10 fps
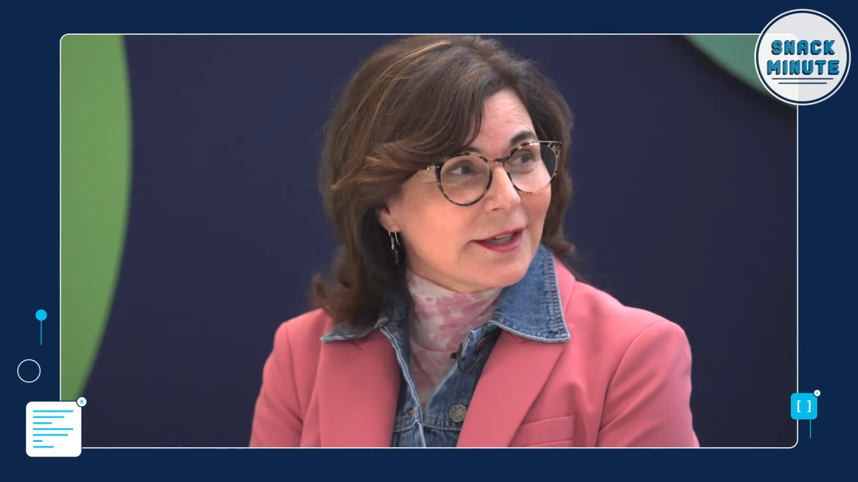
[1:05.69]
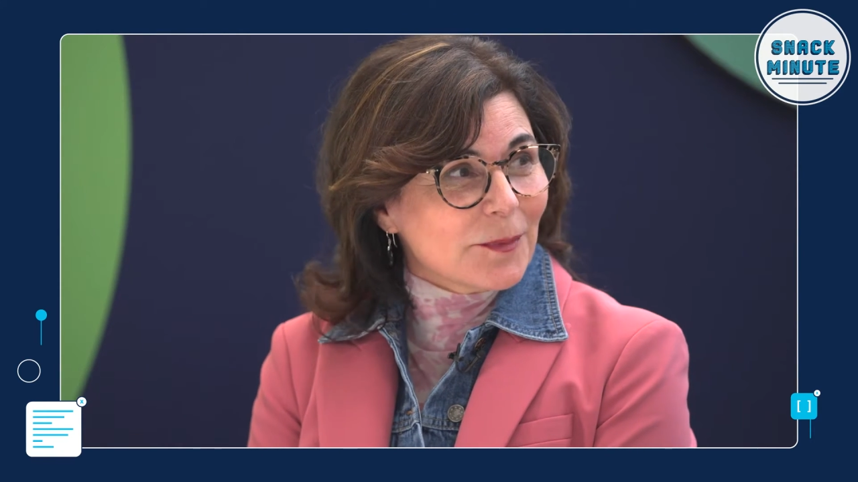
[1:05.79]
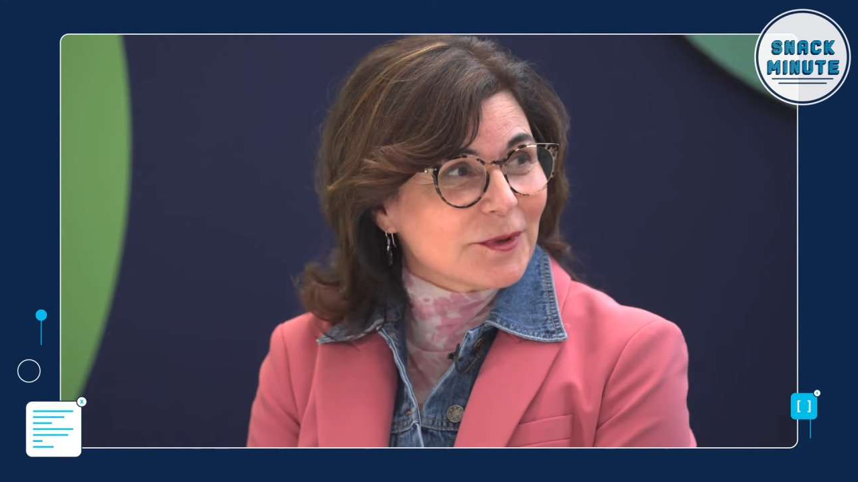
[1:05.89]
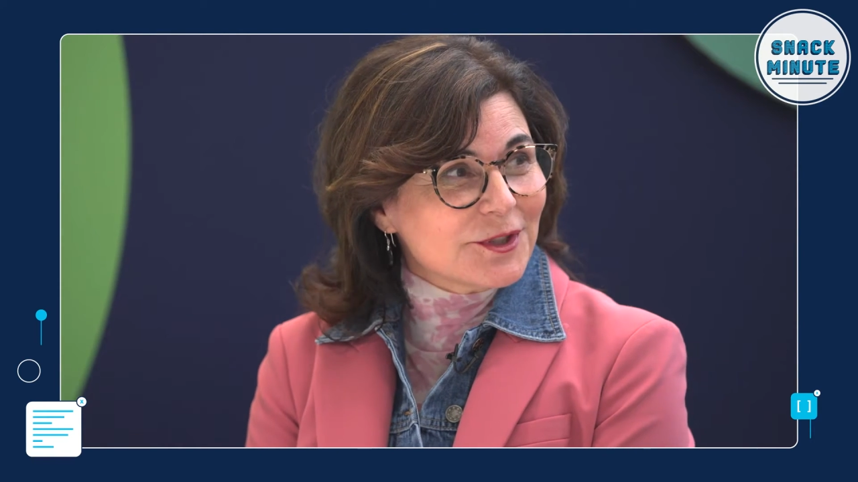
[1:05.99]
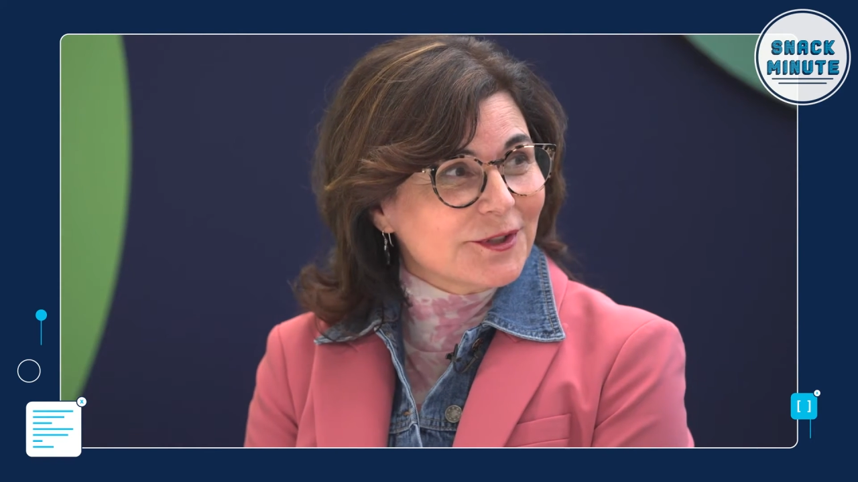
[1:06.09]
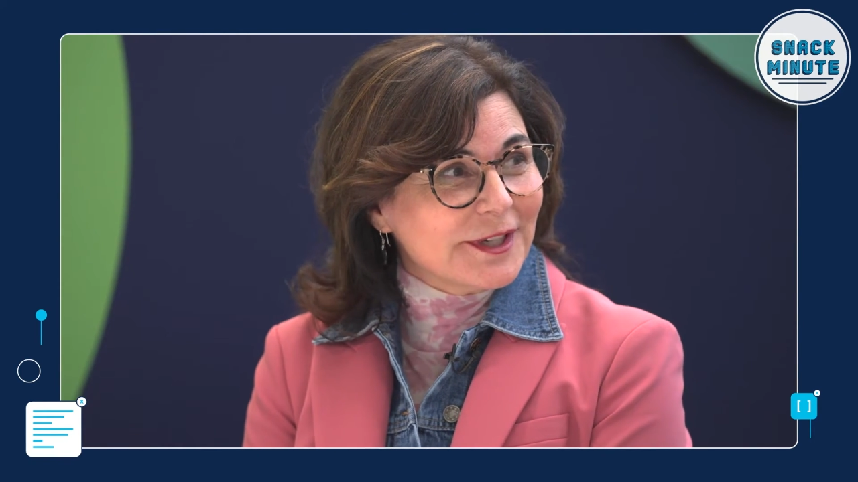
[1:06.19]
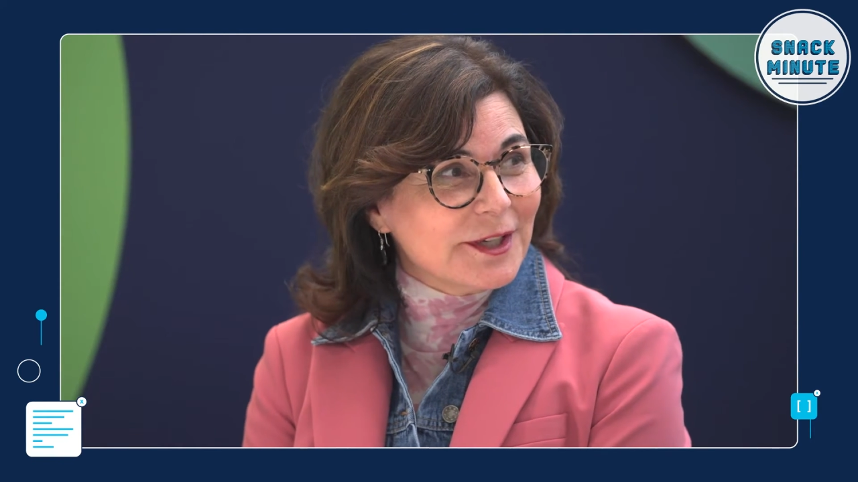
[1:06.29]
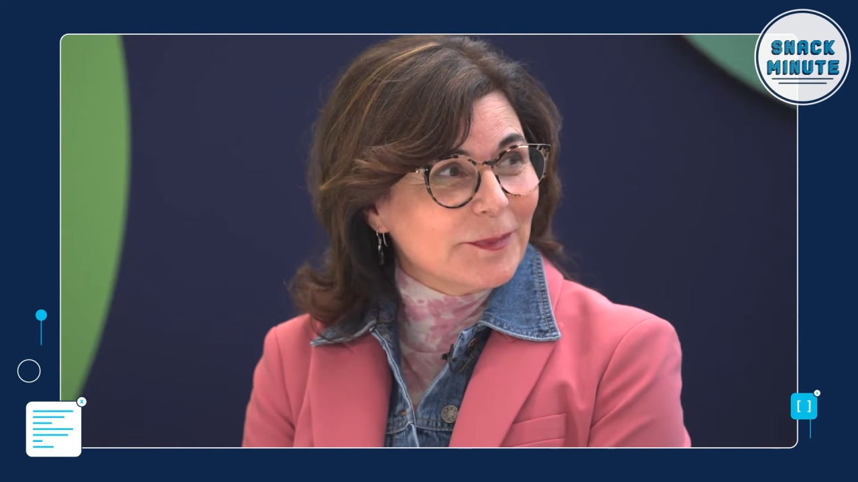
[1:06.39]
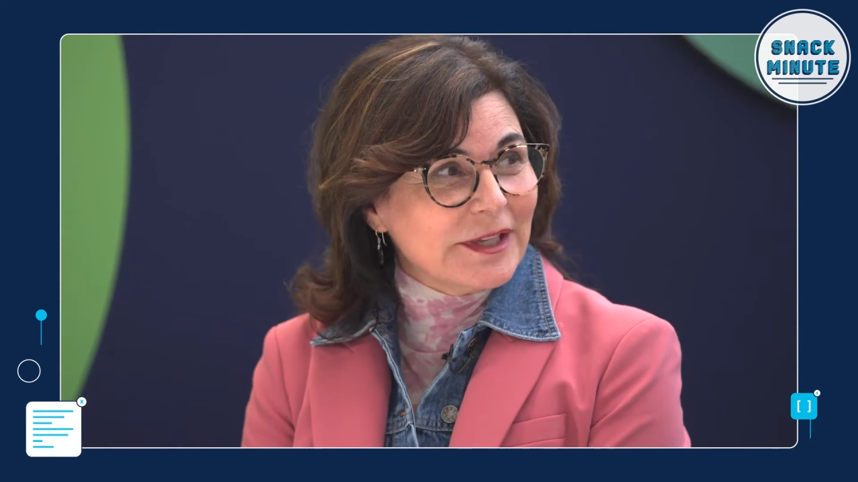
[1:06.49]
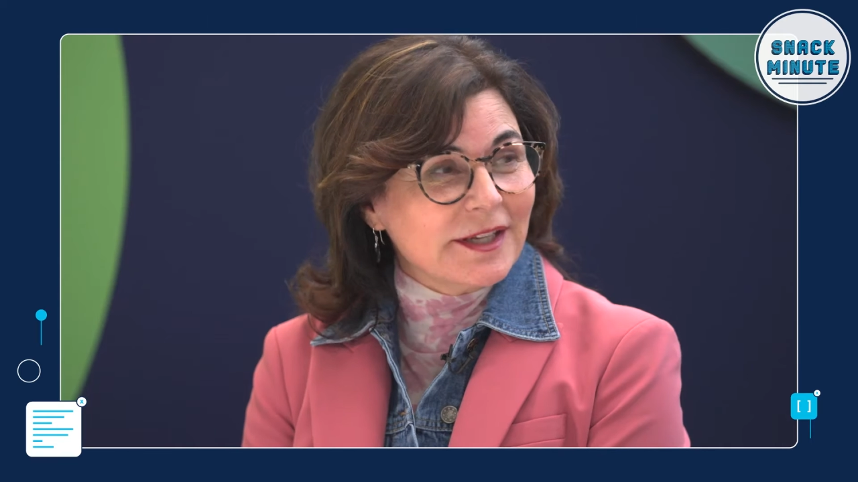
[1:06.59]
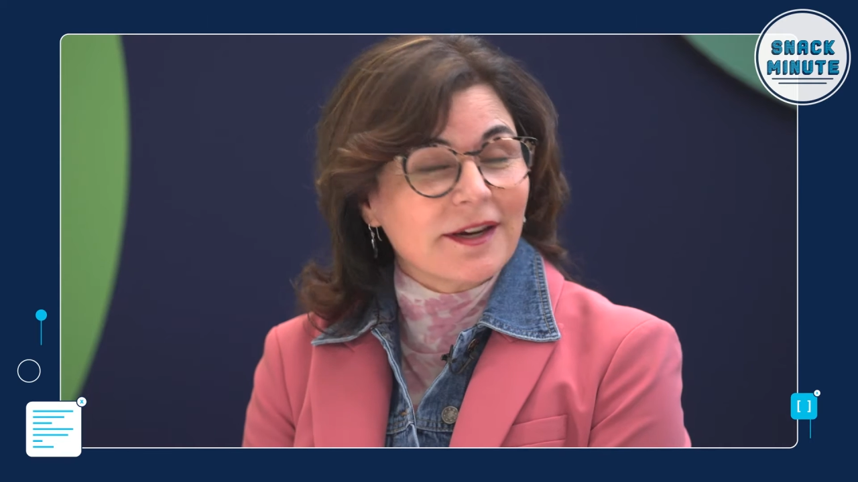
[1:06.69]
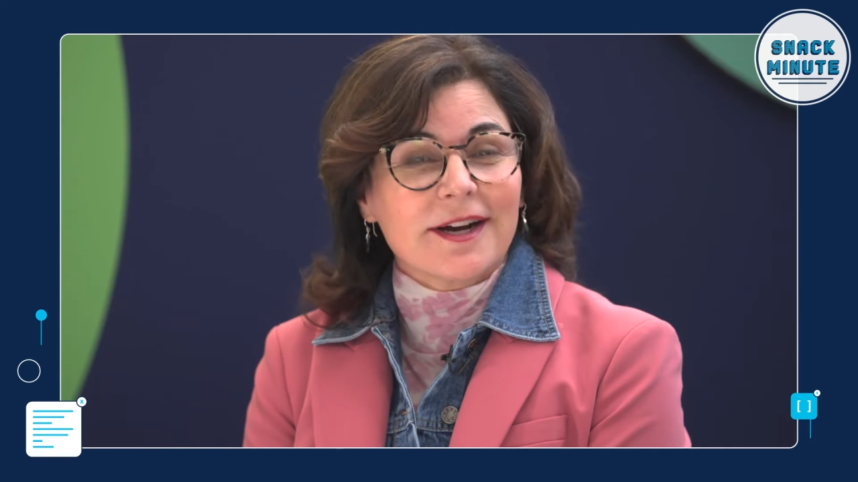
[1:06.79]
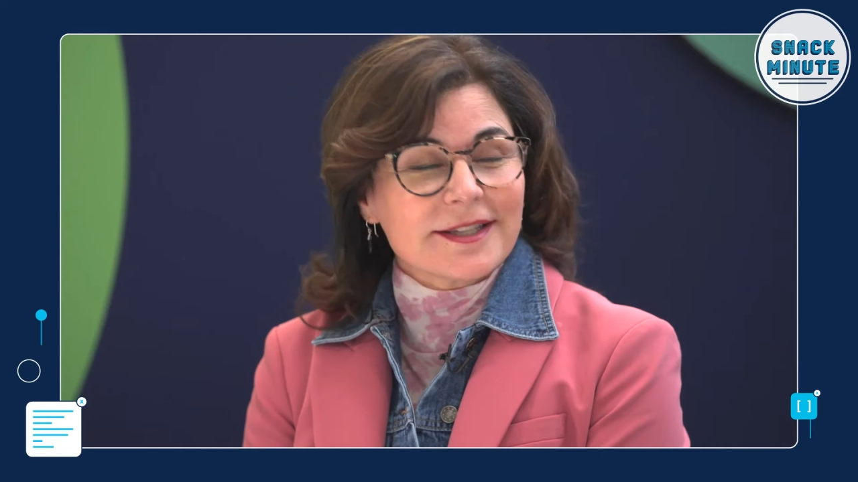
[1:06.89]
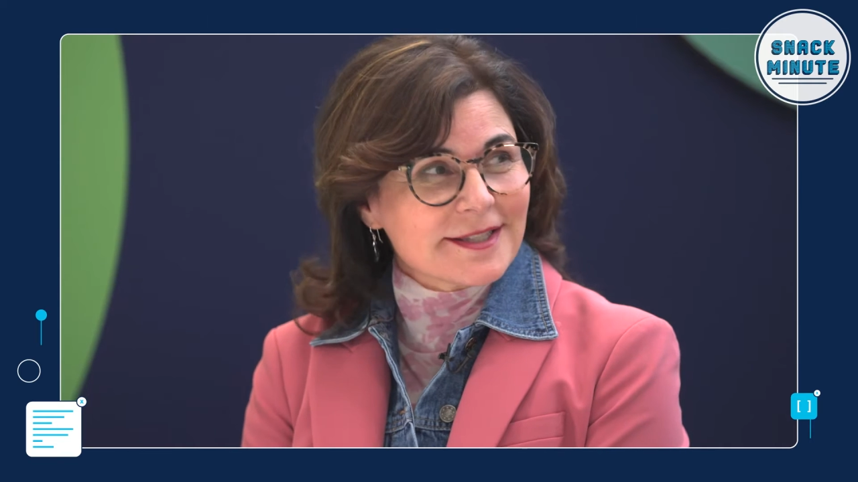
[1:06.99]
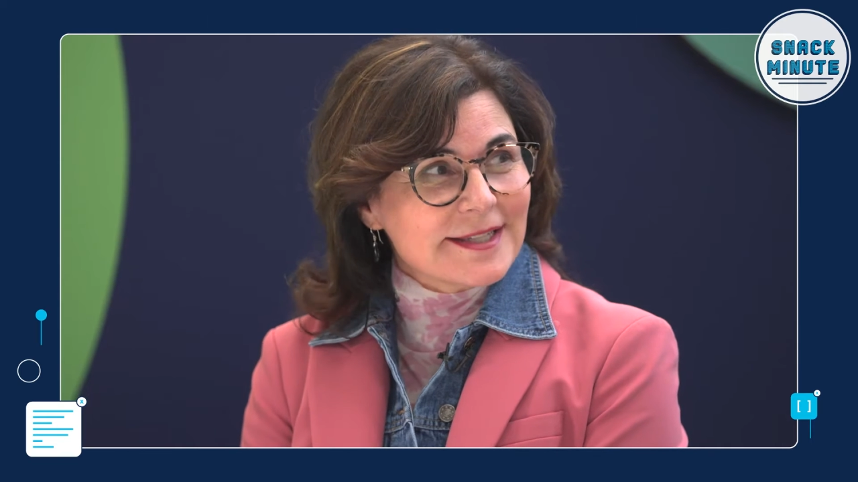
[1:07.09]
the opportunity to be
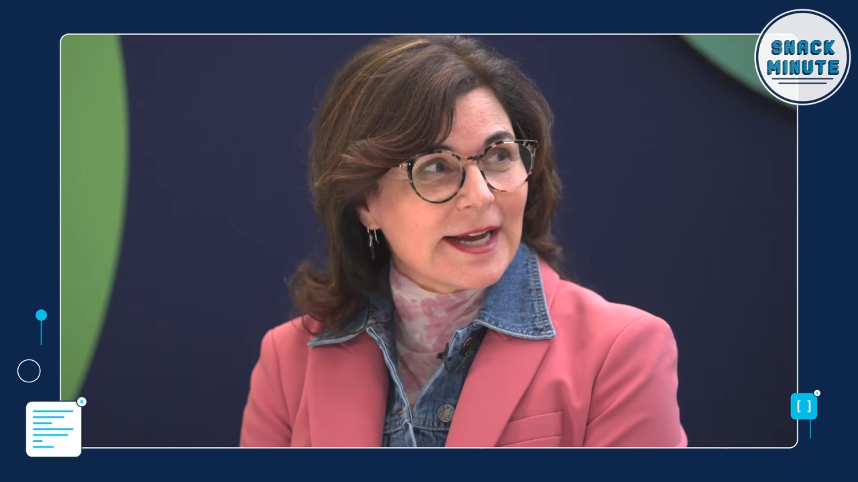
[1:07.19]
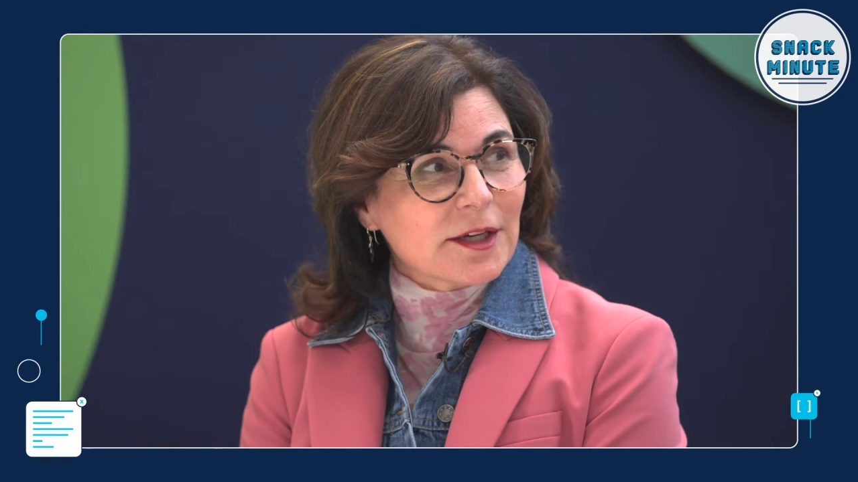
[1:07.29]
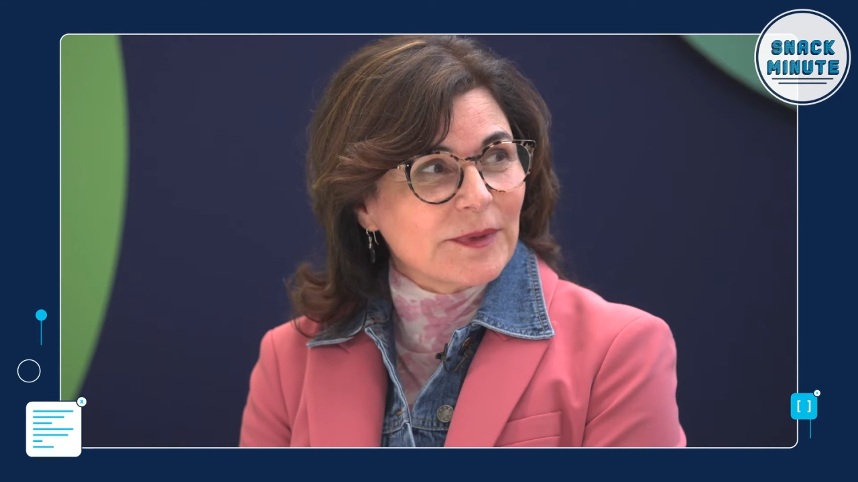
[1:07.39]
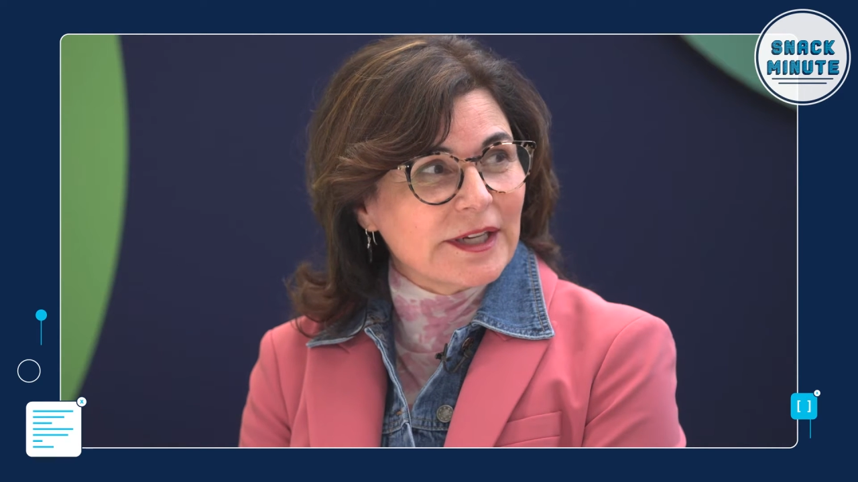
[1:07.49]
on Snack